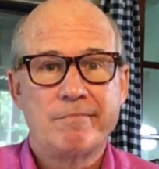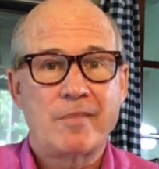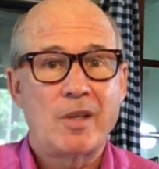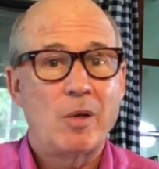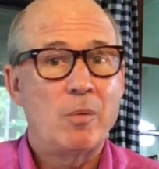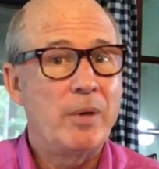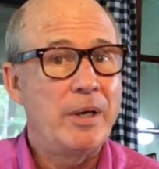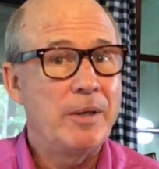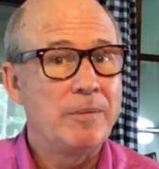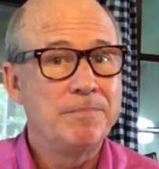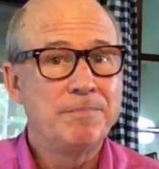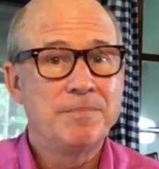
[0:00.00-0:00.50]

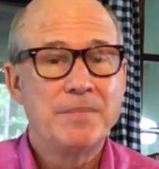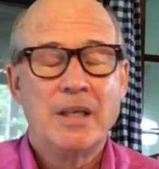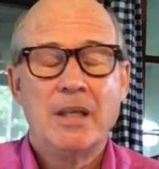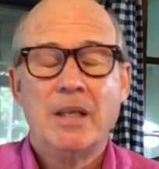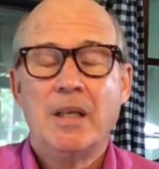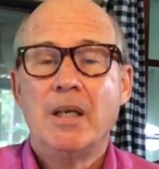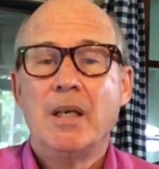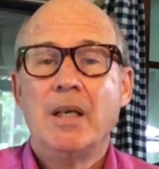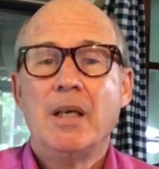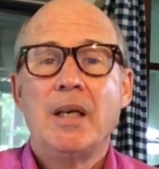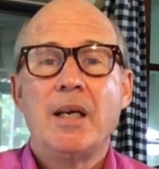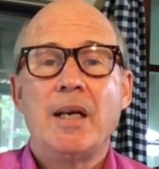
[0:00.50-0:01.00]
Well,
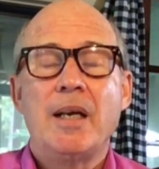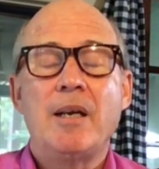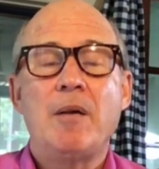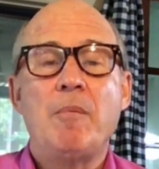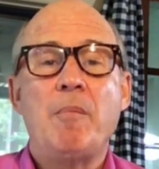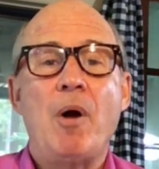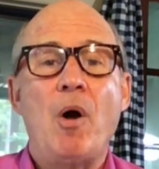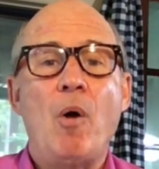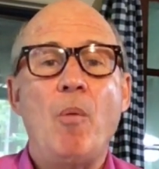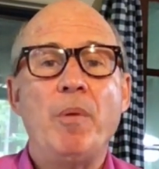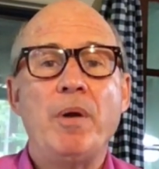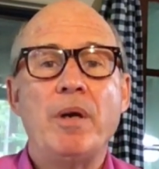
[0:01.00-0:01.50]
in a
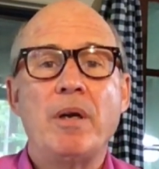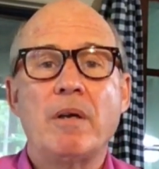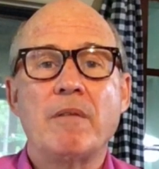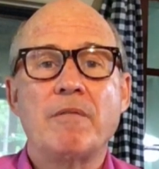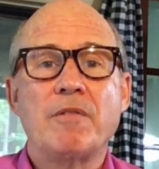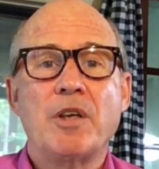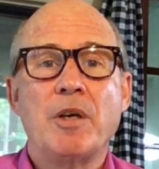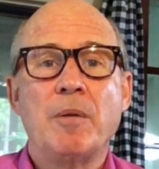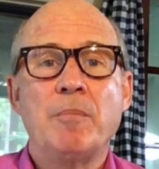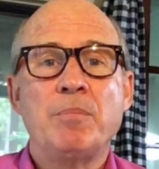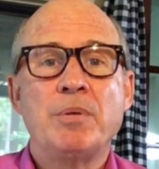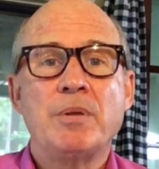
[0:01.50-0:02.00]
moment of
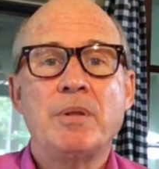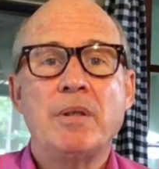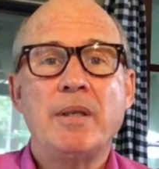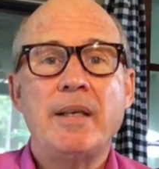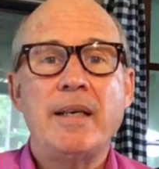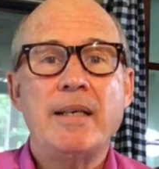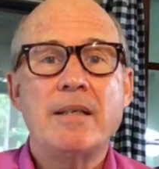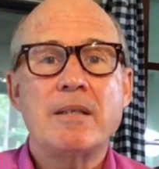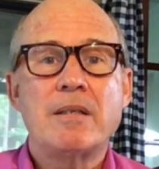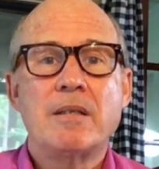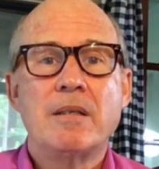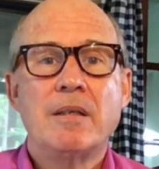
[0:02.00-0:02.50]

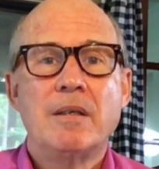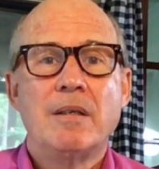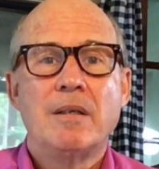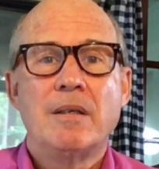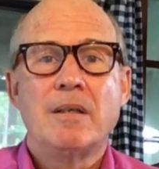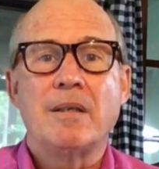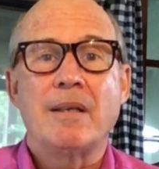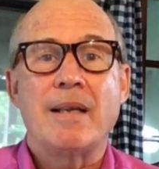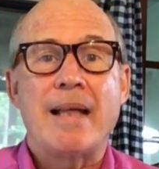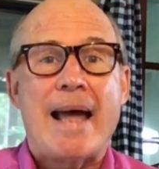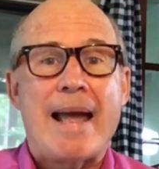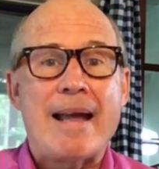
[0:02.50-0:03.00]
complete
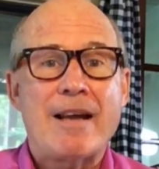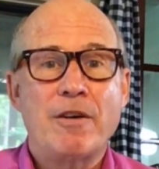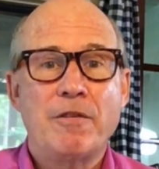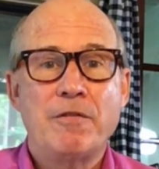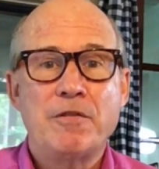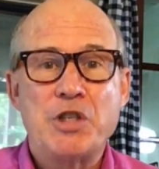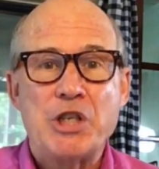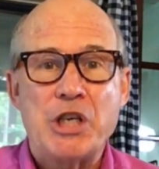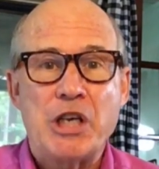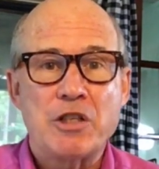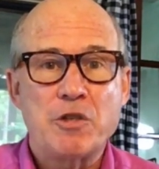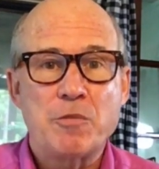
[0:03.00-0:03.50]
lack of
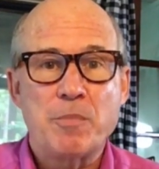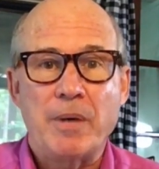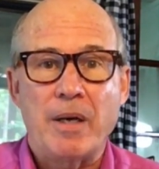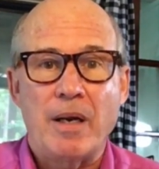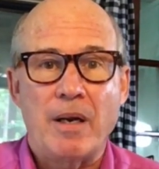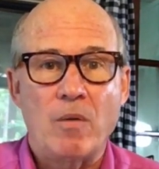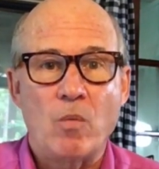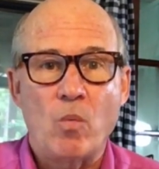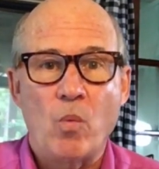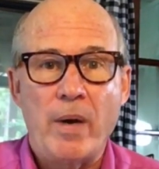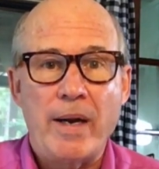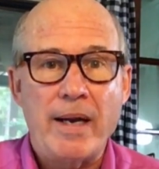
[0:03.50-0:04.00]
judgment
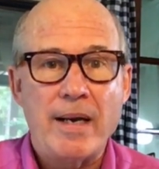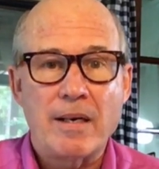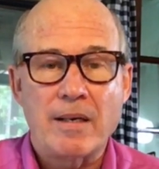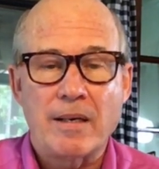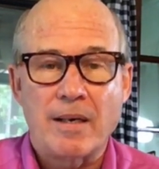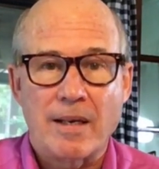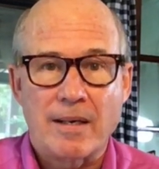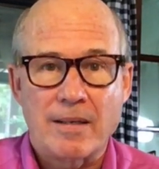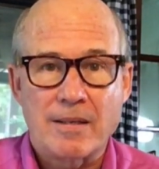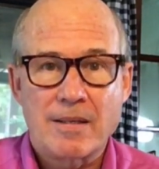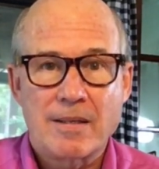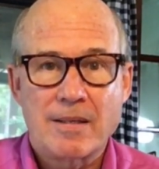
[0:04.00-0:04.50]
and
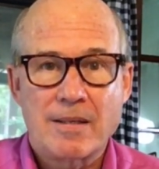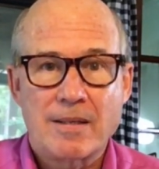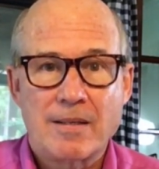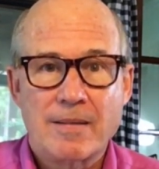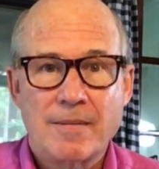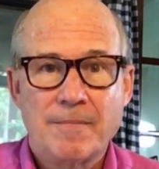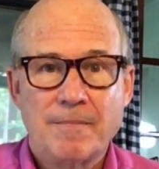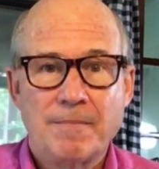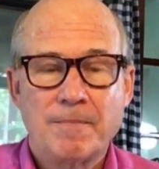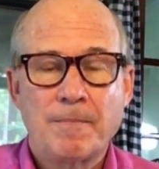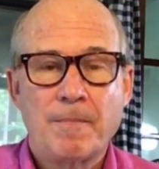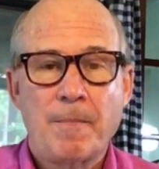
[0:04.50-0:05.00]
weakness,
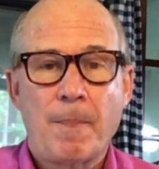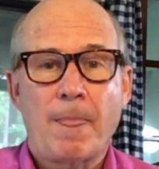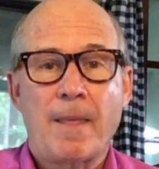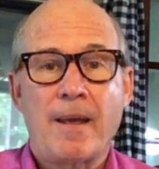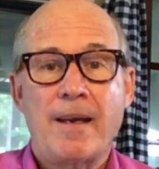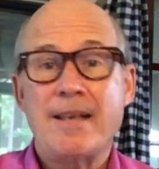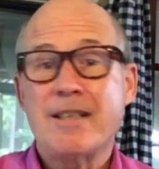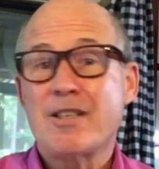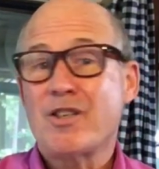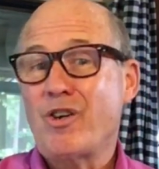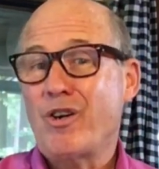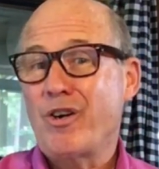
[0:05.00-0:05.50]

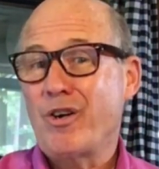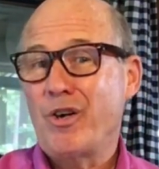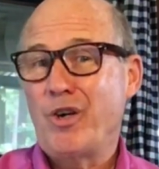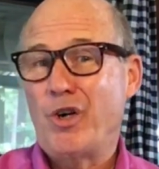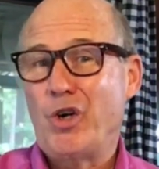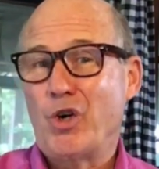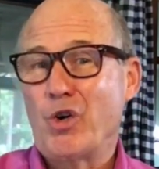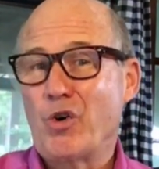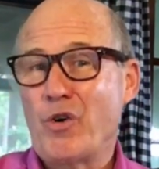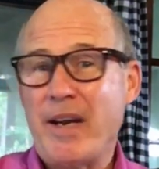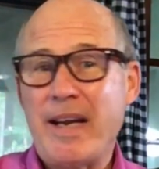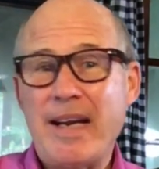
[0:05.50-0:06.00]
Esau
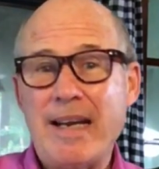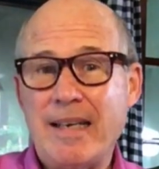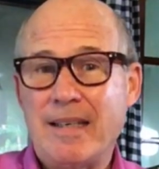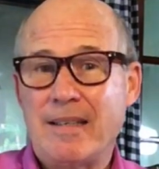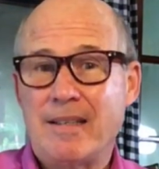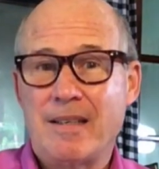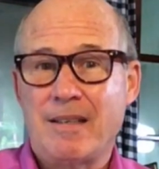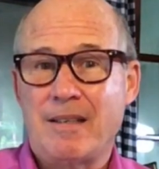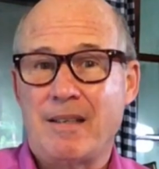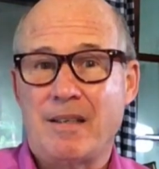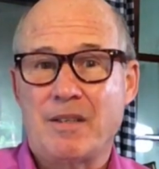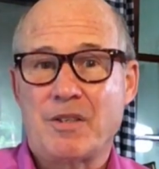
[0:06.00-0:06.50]
agreed
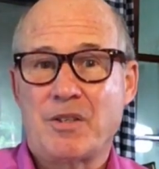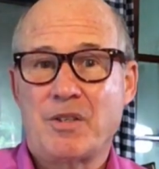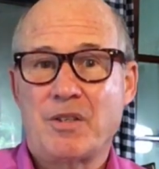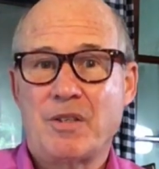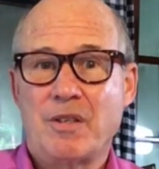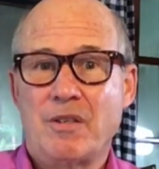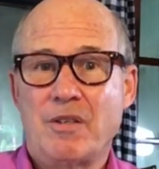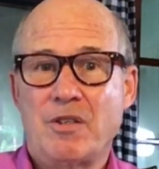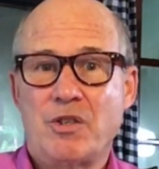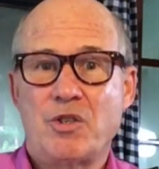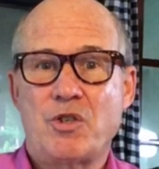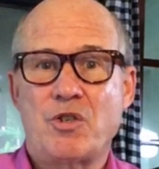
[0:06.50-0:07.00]
to this
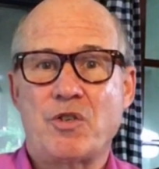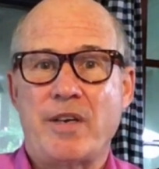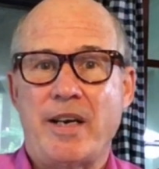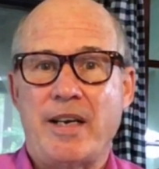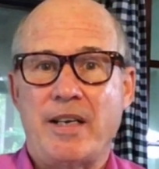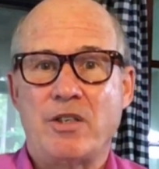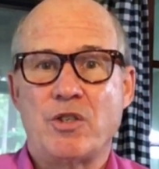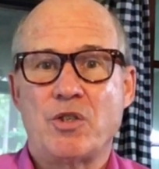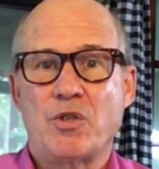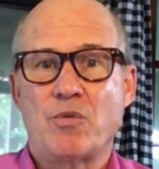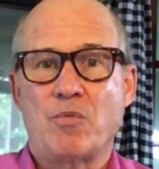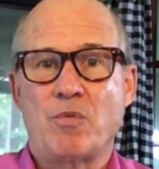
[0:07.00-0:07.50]

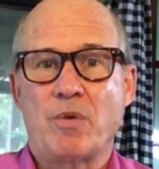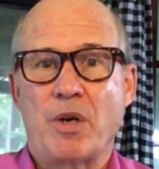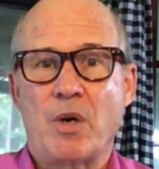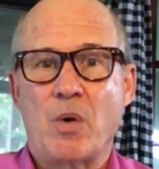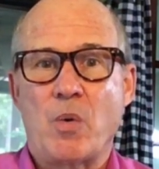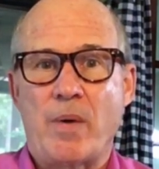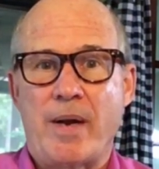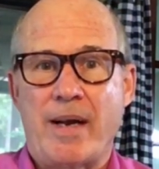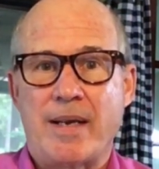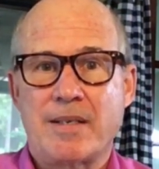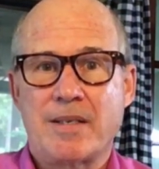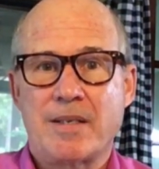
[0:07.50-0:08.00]
strange
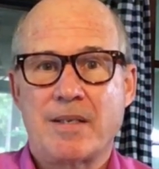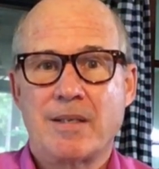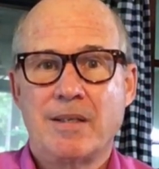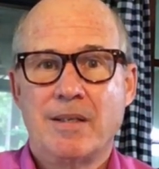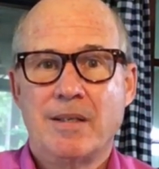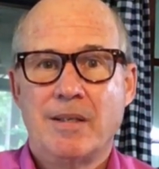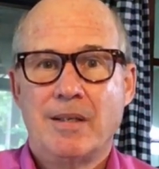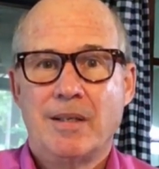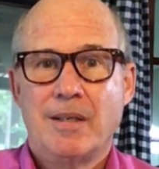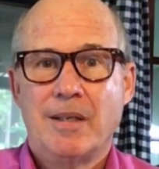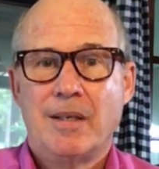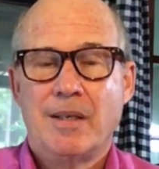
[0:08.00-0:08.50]
request
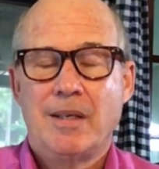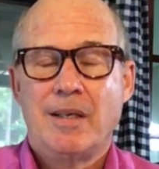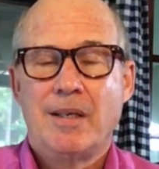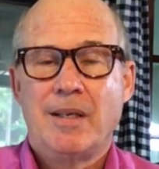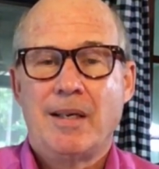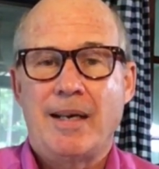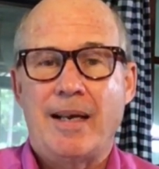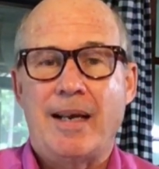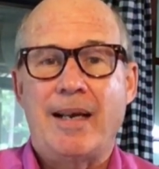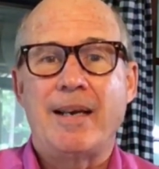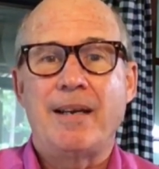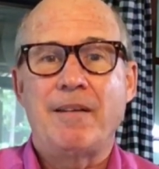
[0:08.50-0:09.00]

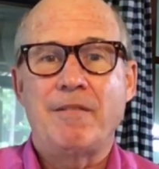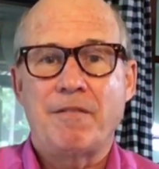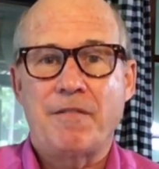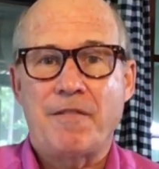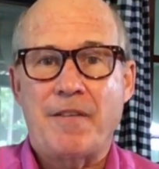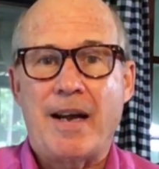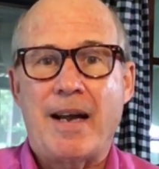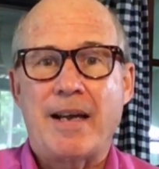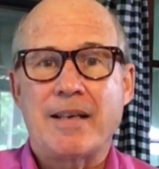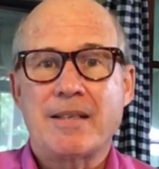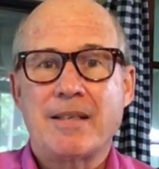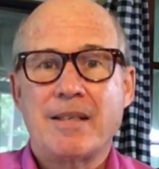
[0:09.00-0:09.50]
and, in
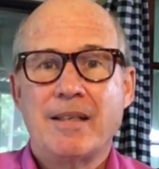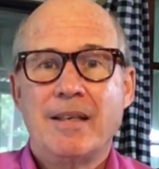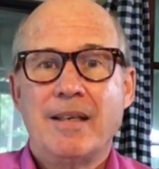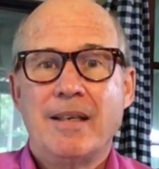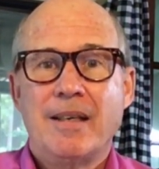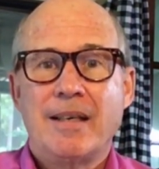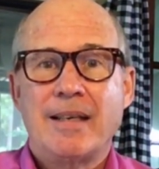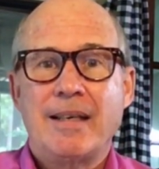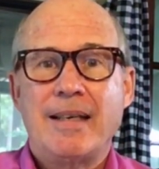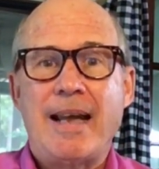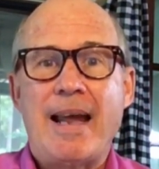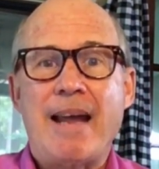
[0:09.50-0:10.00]
fact,
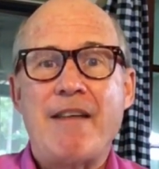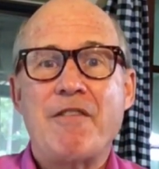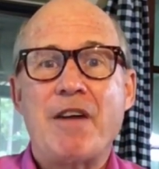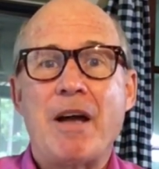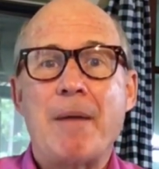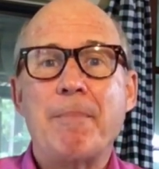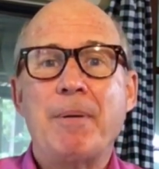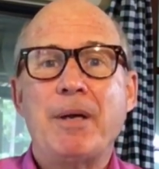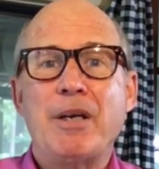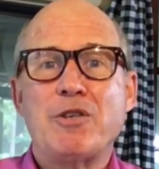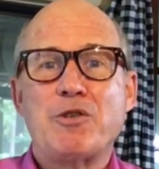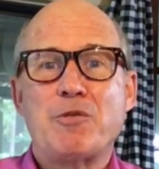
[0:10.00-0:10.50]
gave
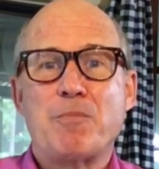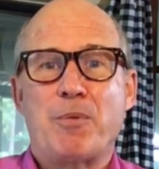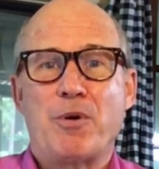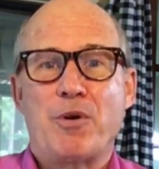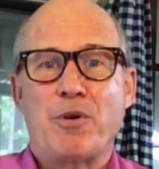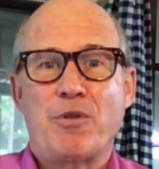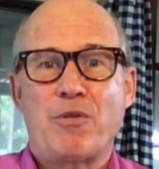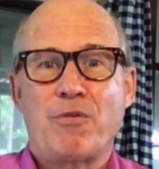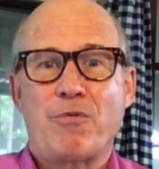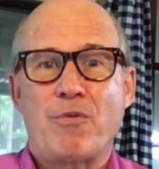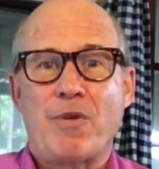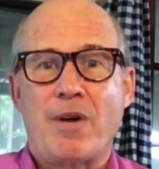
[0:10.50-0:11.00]
up his
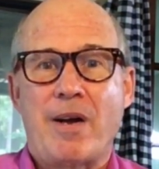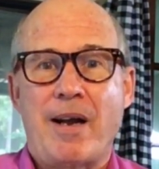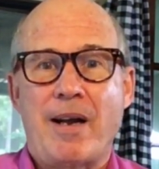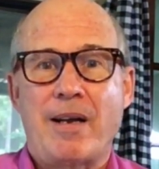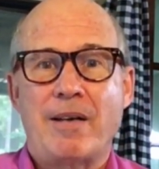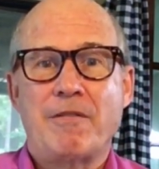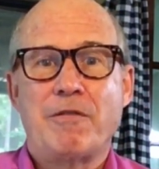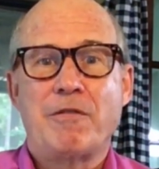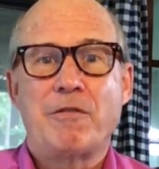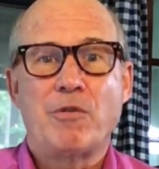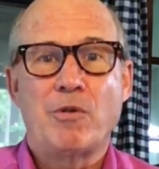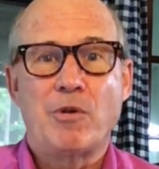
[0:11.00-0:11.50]

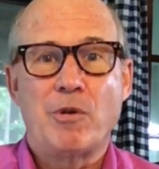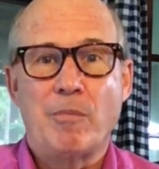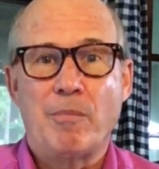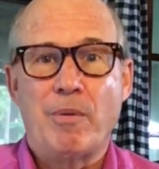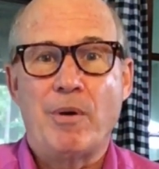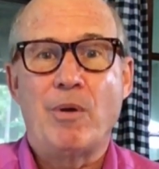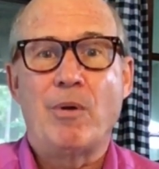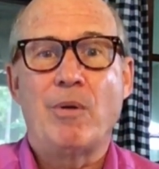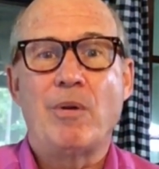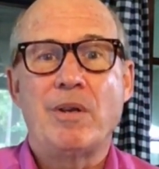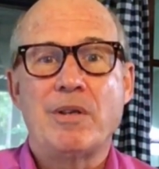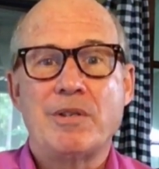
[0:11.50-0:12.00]
birthright for a
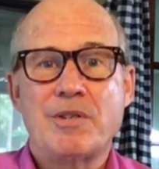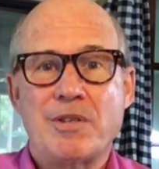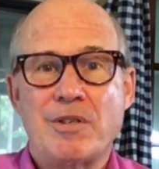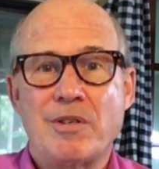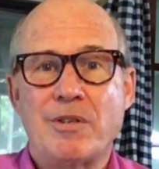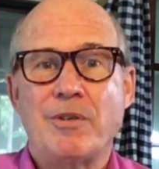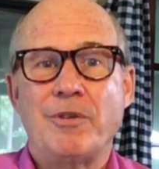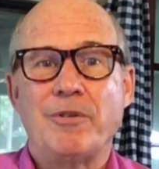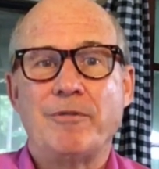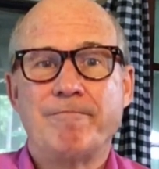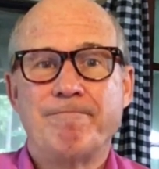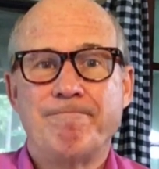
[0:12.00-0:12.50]
bowl of
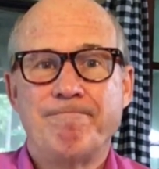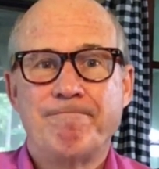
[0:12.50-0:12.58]
stew.